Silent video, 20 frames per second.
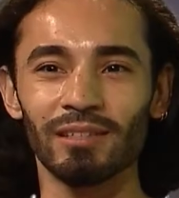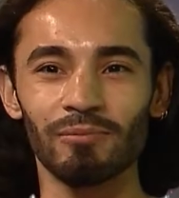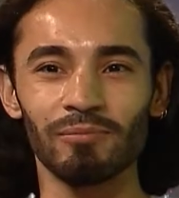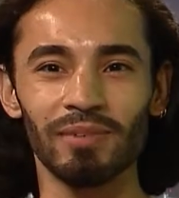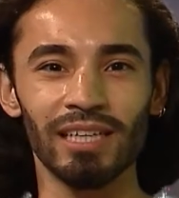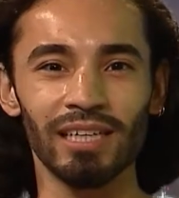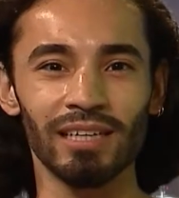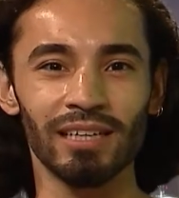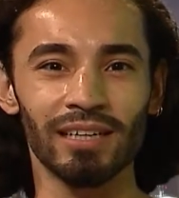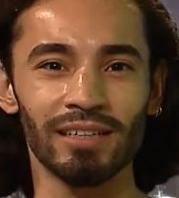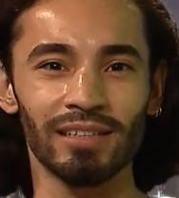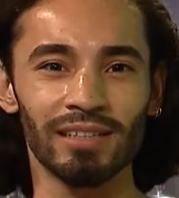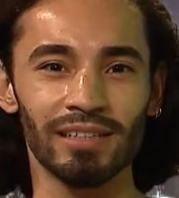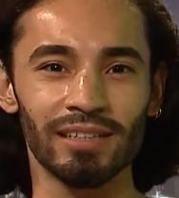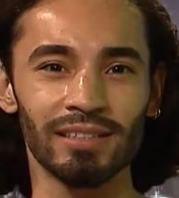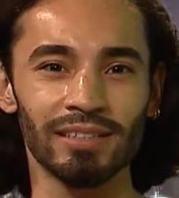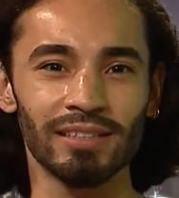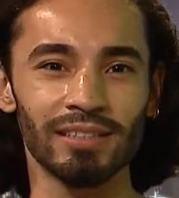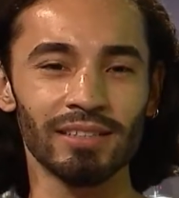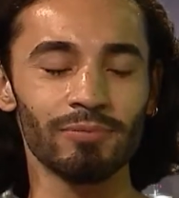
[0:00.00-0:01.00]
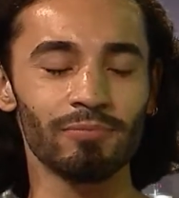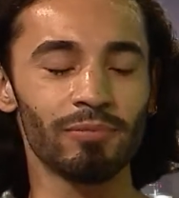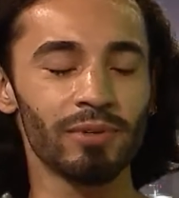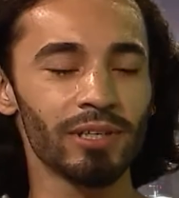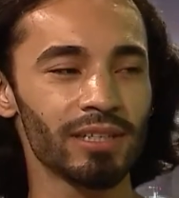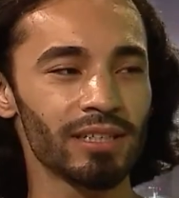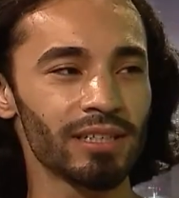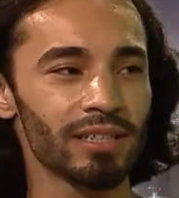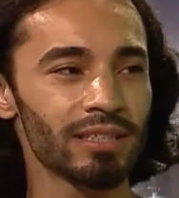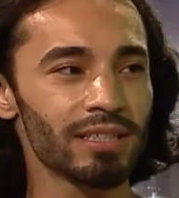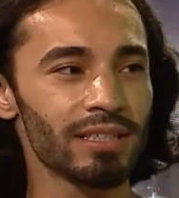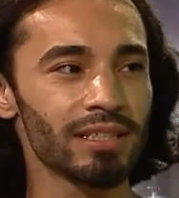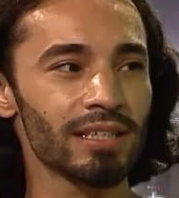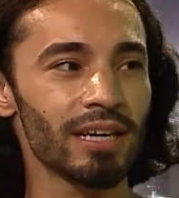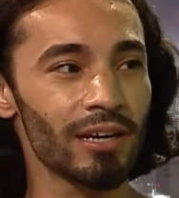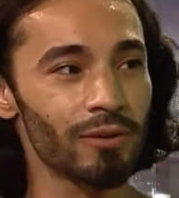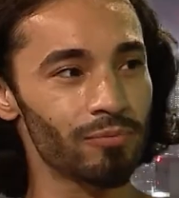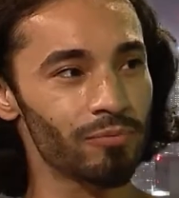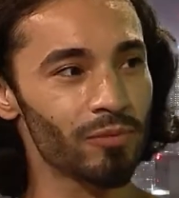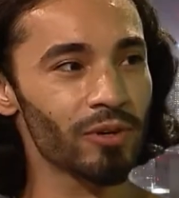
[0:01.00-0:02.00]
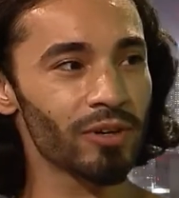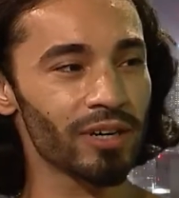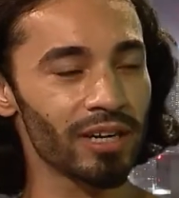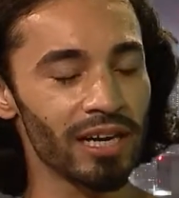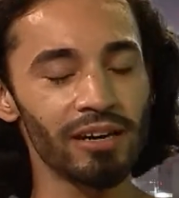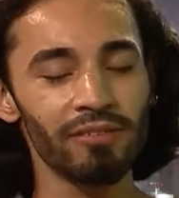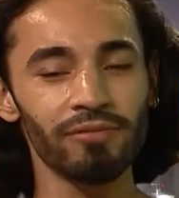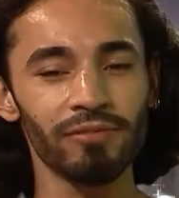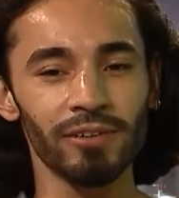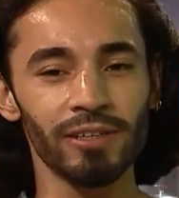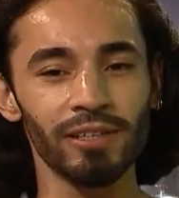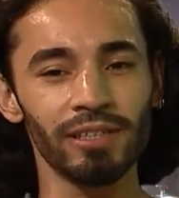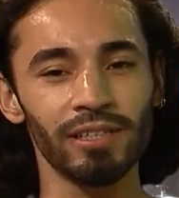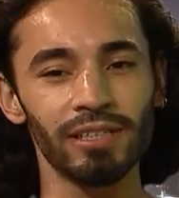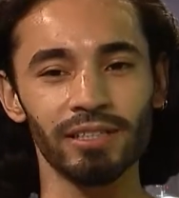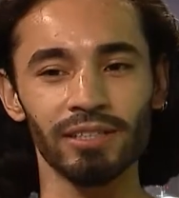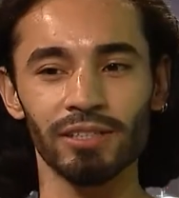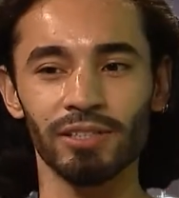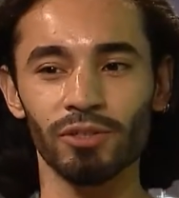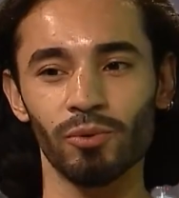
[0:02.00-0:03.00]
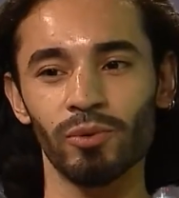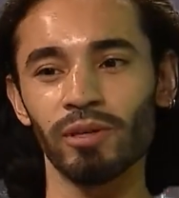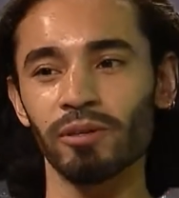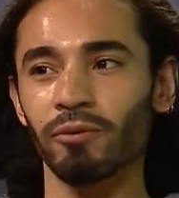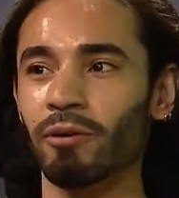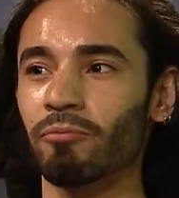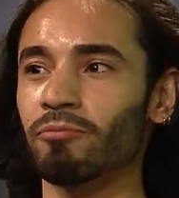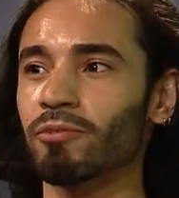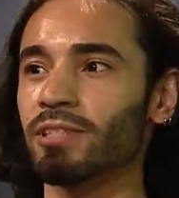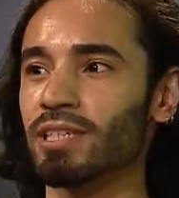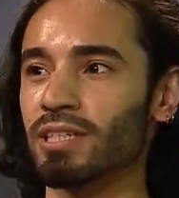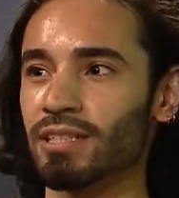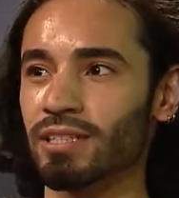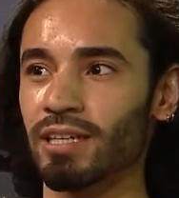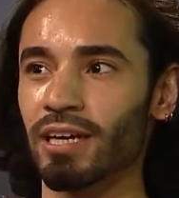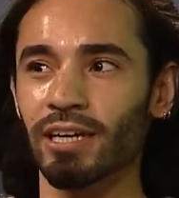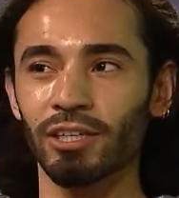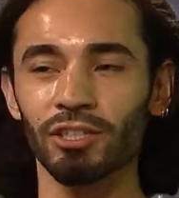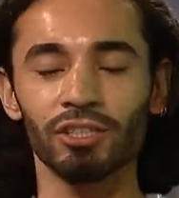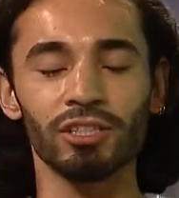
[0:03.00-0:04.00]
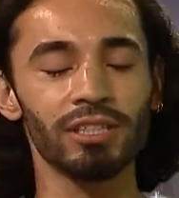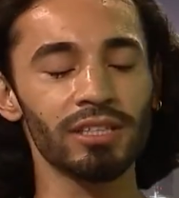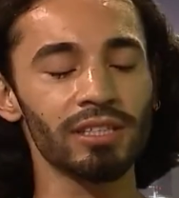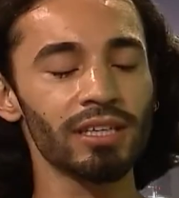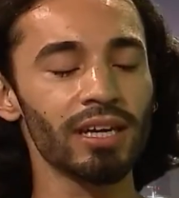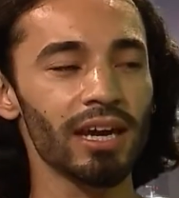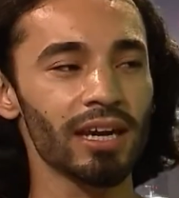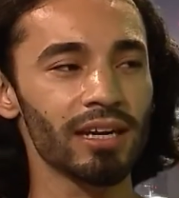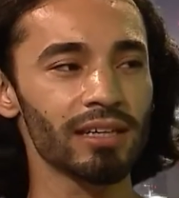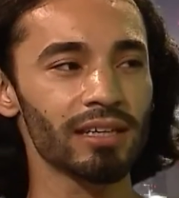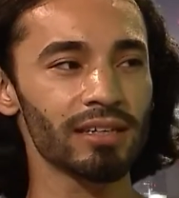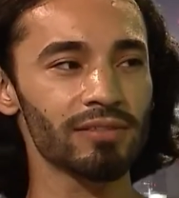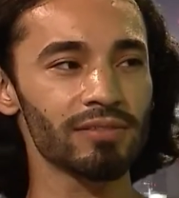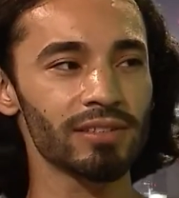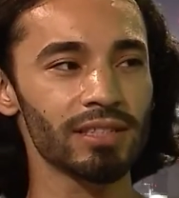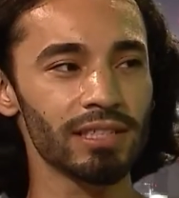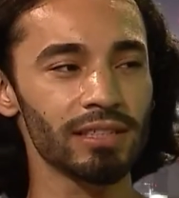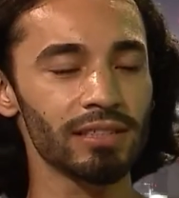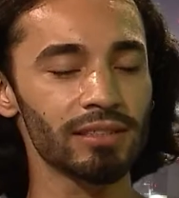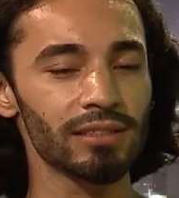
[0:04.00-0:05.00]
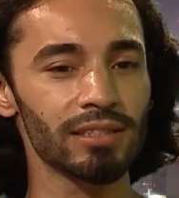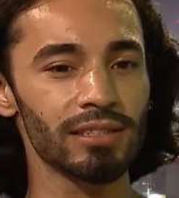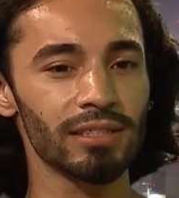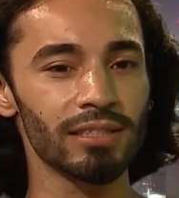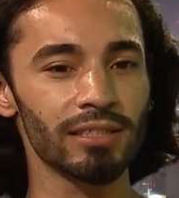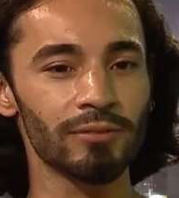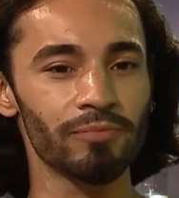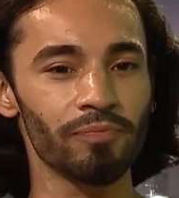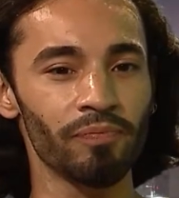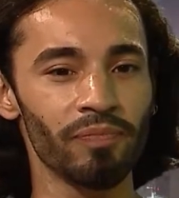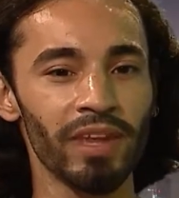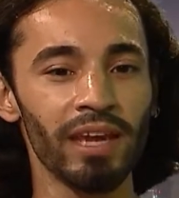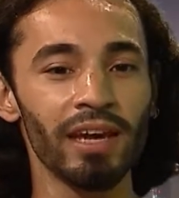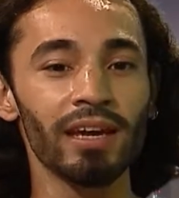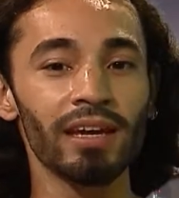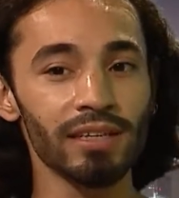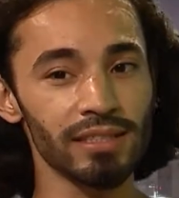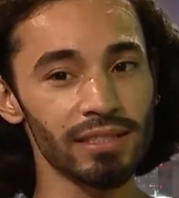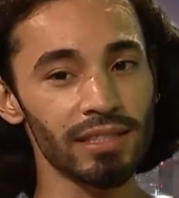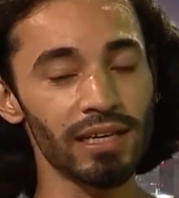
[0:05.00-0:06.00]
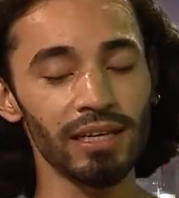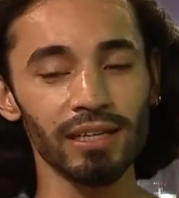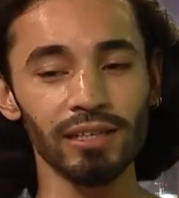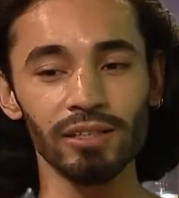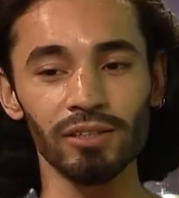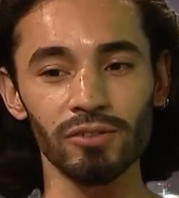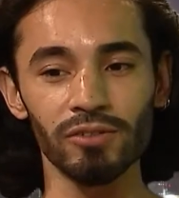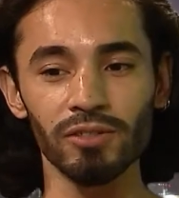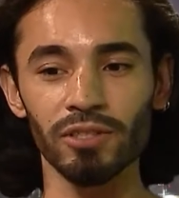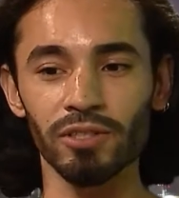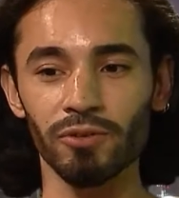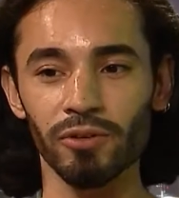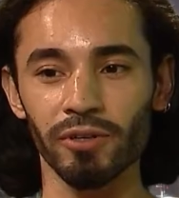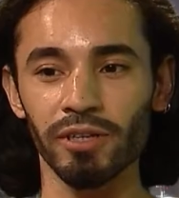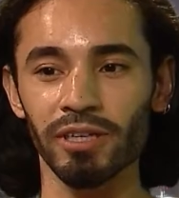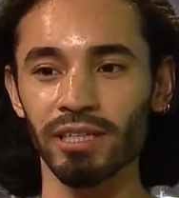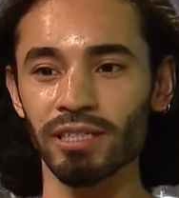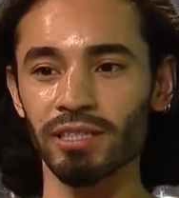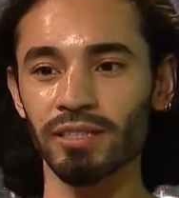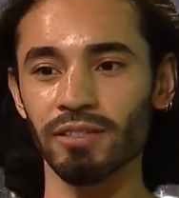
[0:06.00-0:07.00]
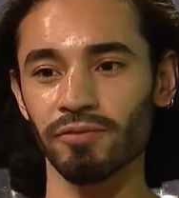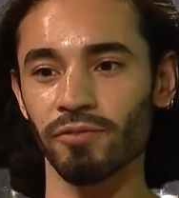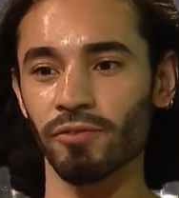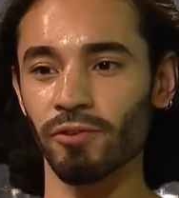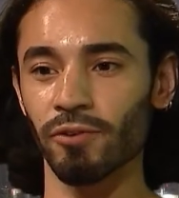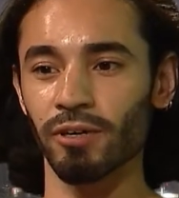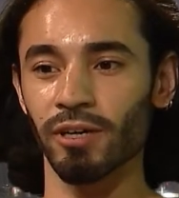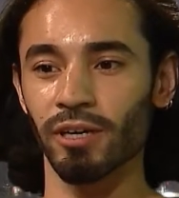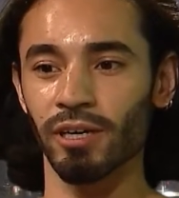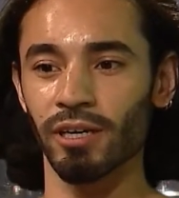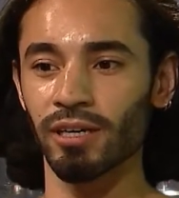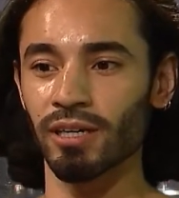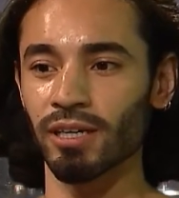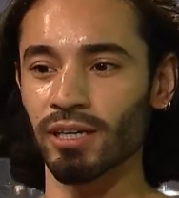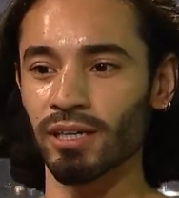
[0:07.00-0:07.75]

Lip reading: media is putting some more effort into queer representation, and I've seen some exciting news stories for